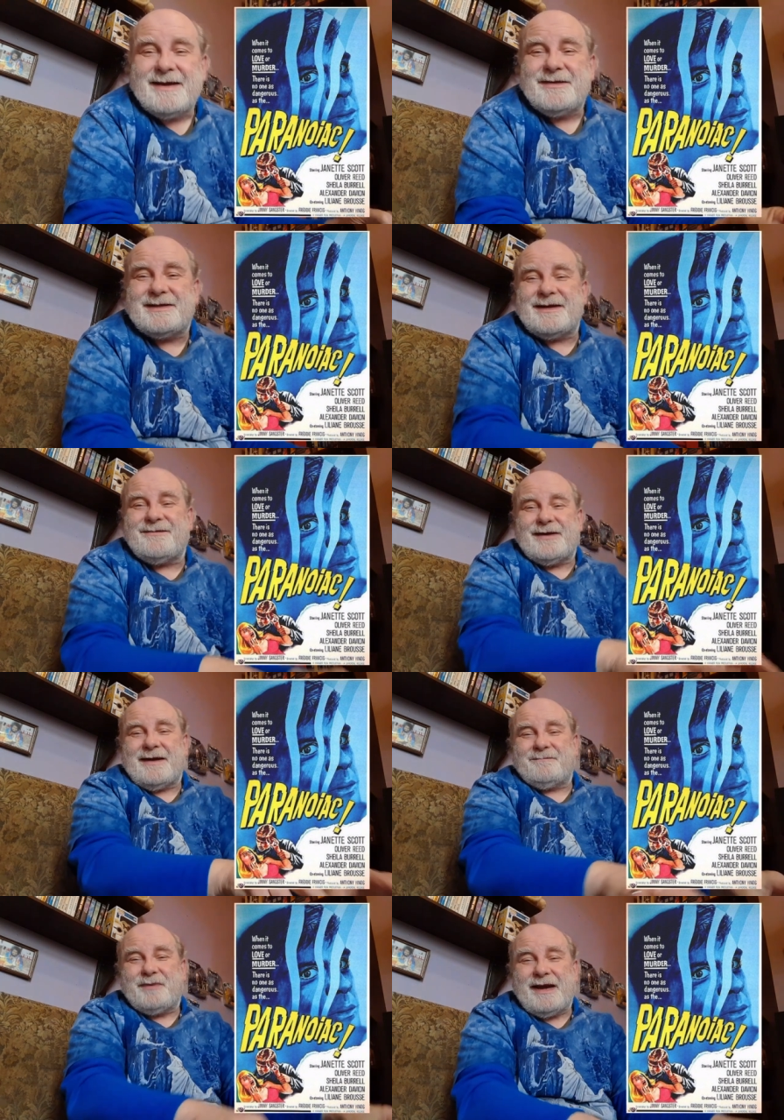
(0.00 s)
There's even
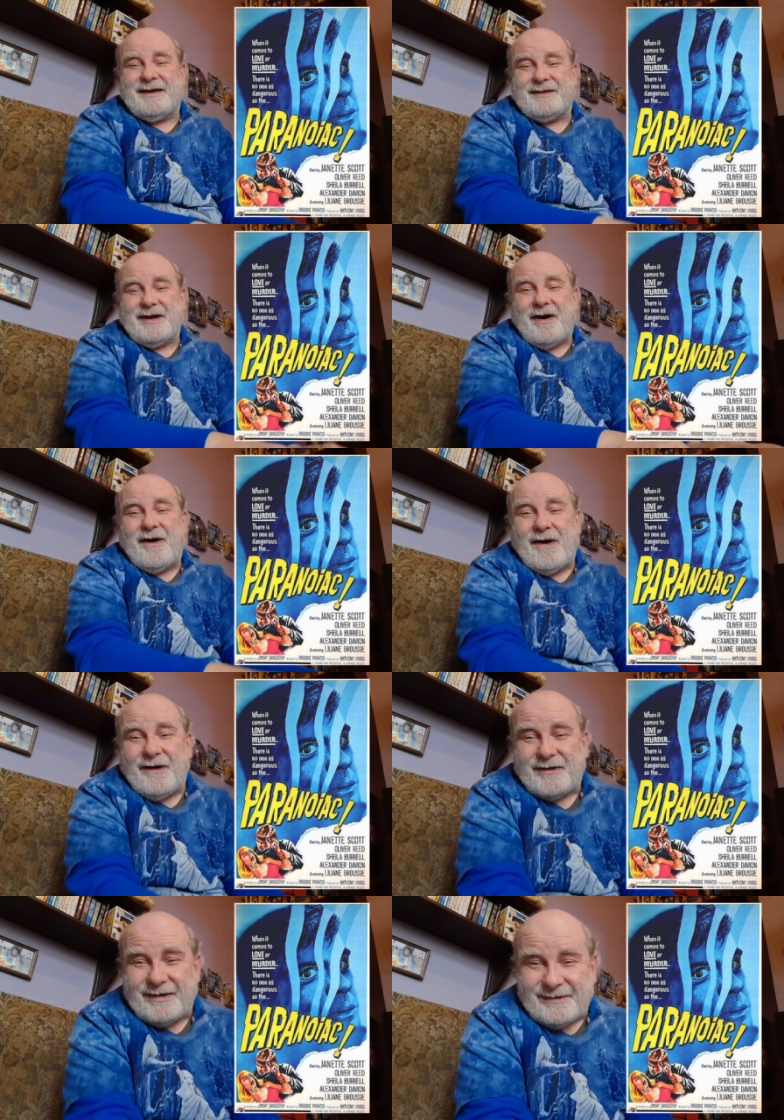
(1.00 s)
him playing this
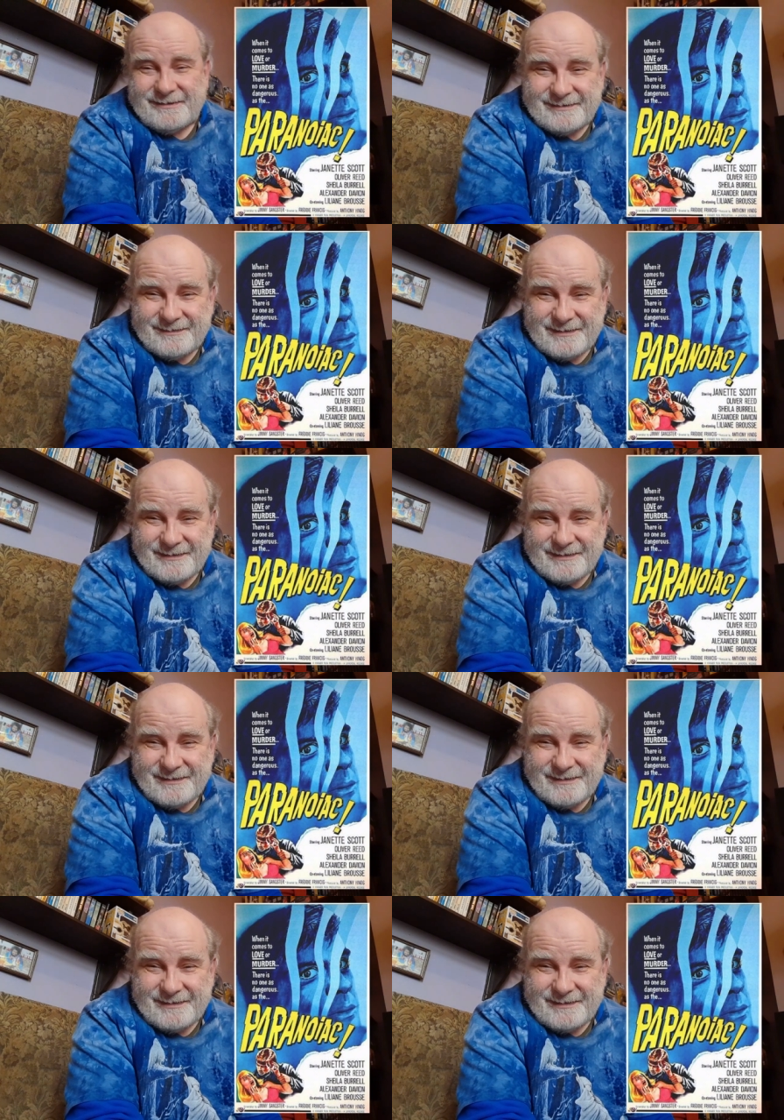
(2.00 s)
organ,